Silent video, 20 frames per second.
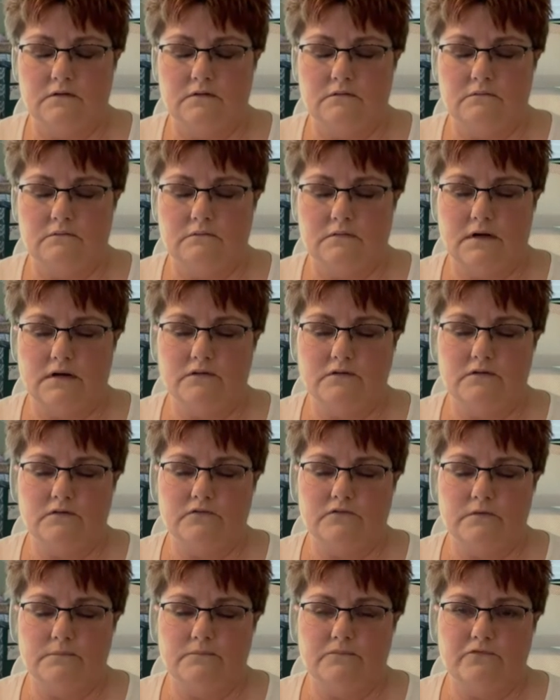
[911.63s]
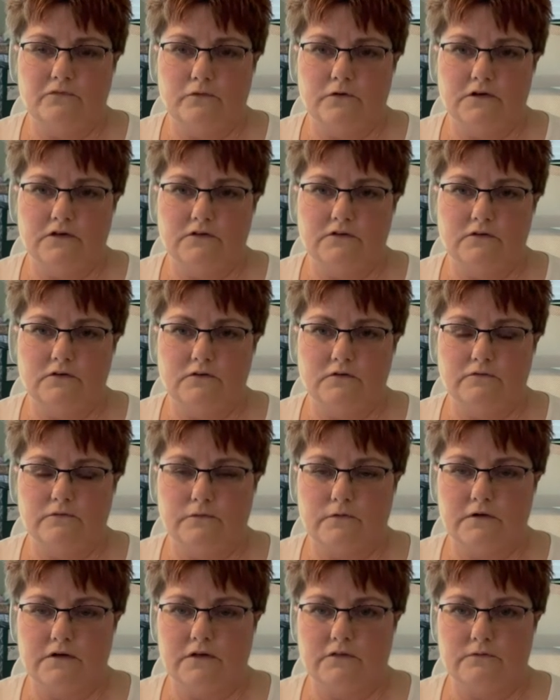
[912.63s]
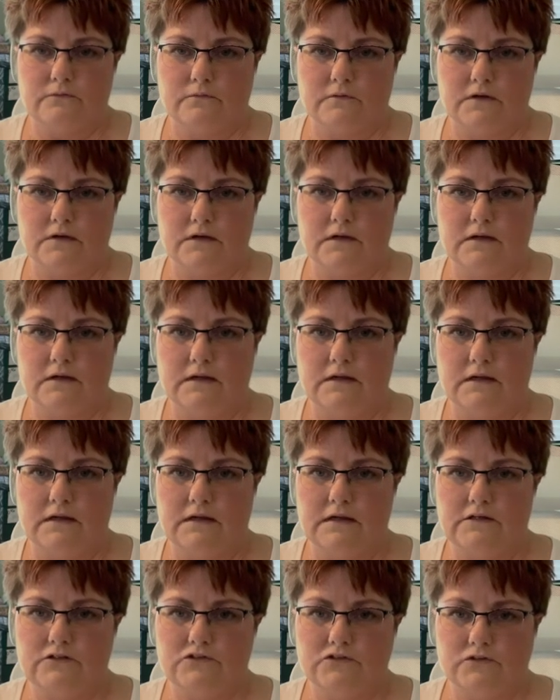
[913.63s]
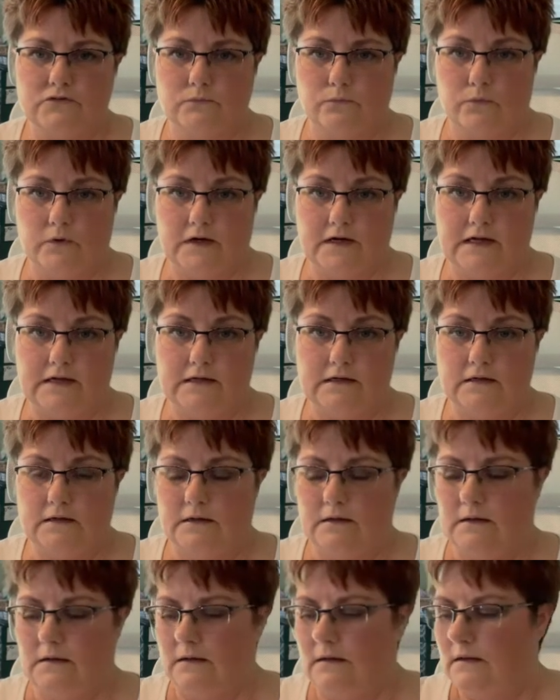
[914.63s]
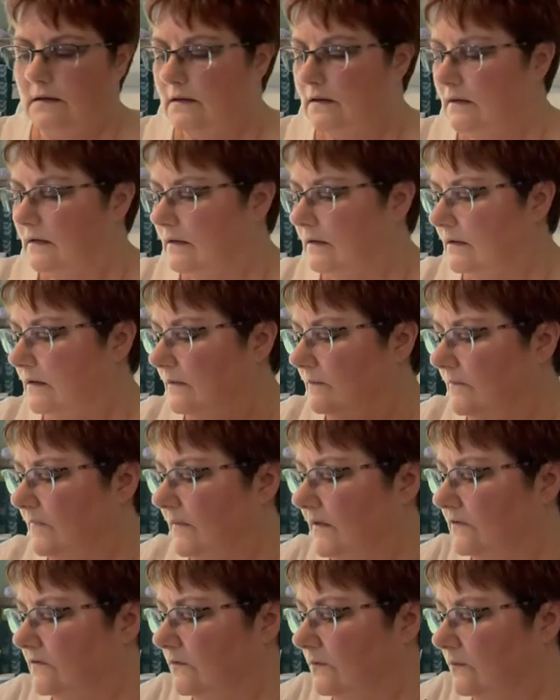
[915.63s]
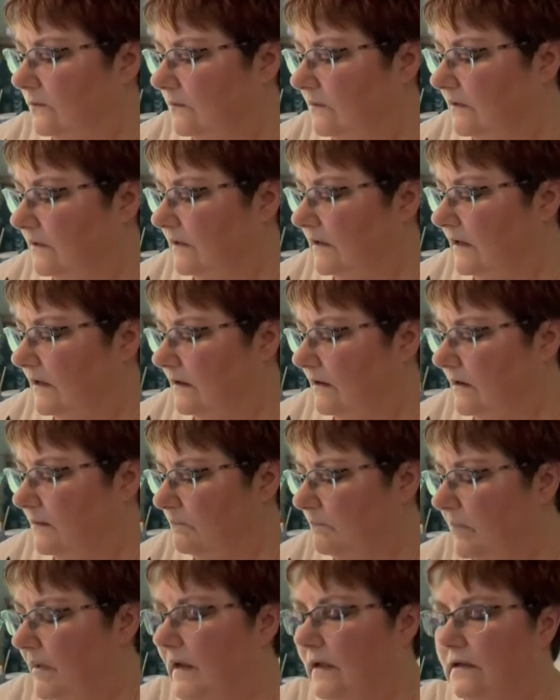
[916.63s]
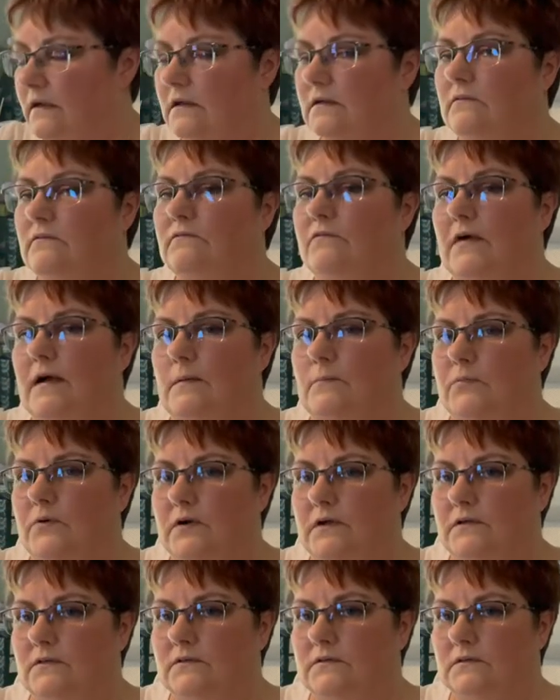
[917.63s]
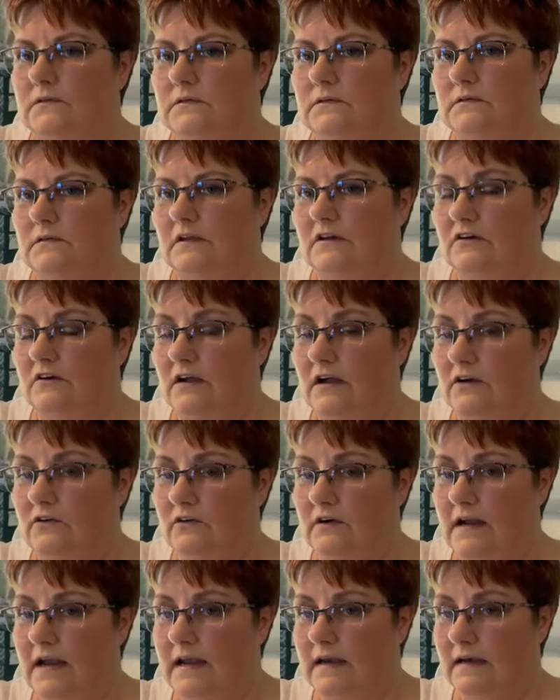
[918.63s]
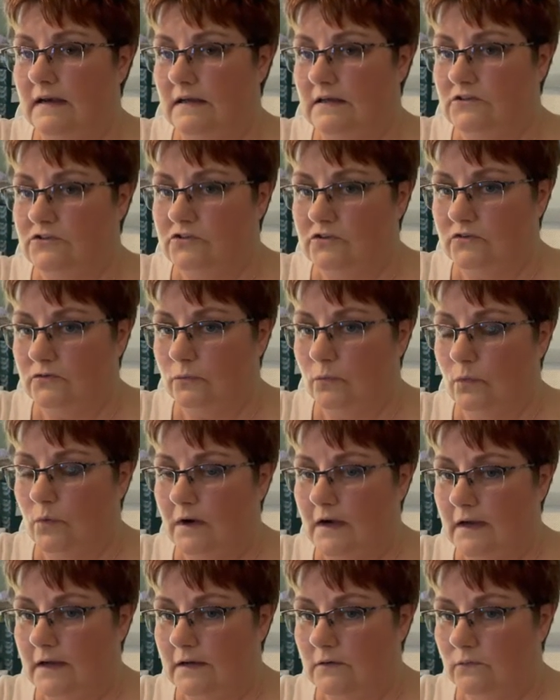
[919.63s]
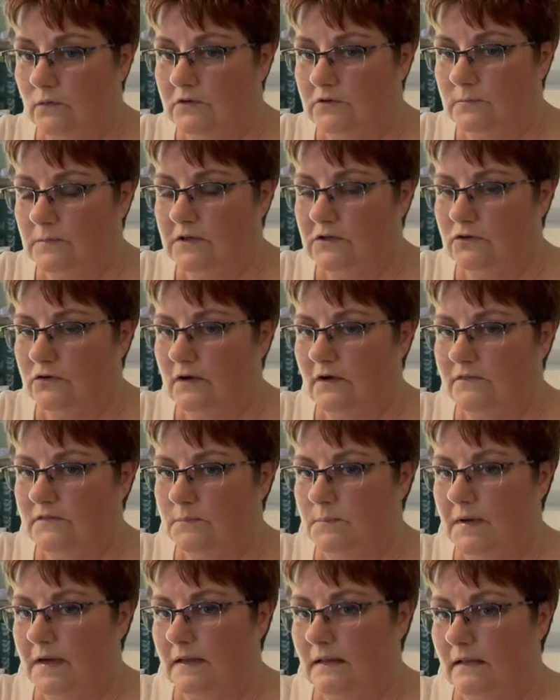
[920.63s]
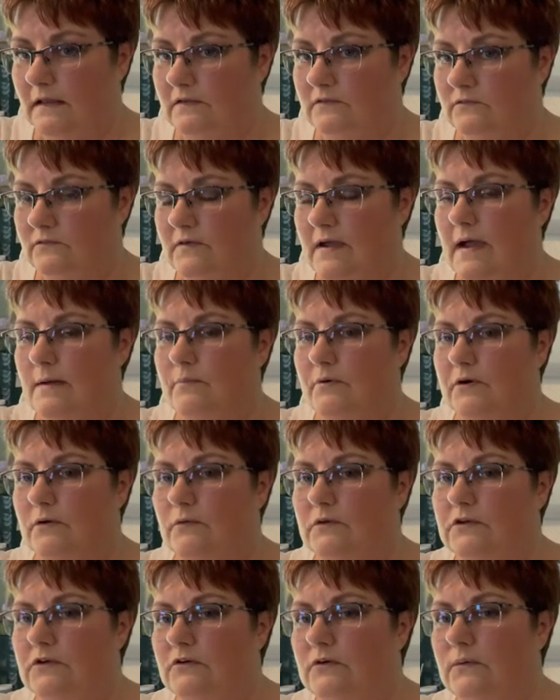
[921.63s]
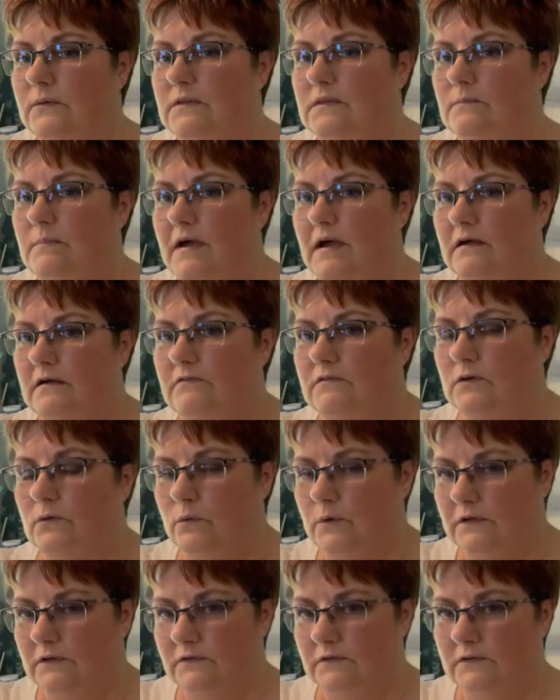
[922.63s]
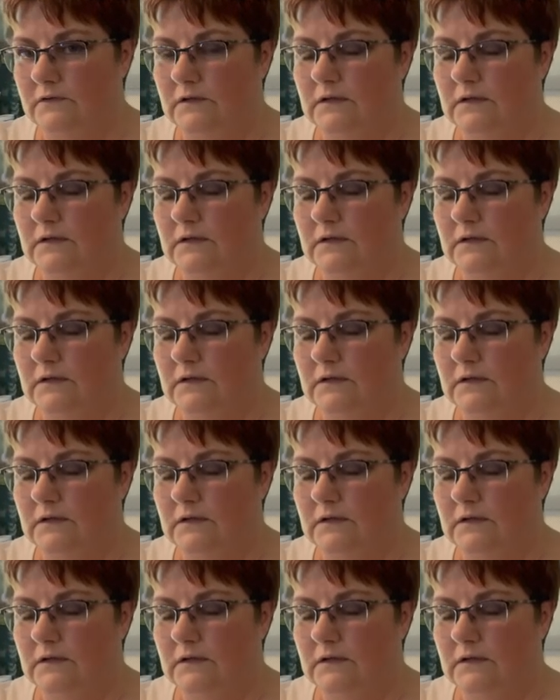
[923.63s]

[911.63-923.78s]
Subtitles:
ranges from 42 to 43 inches wide. They do carry backing fabrics that are 108 inches wide, which means you have to buy less fabric when you're doing the back of a quilt.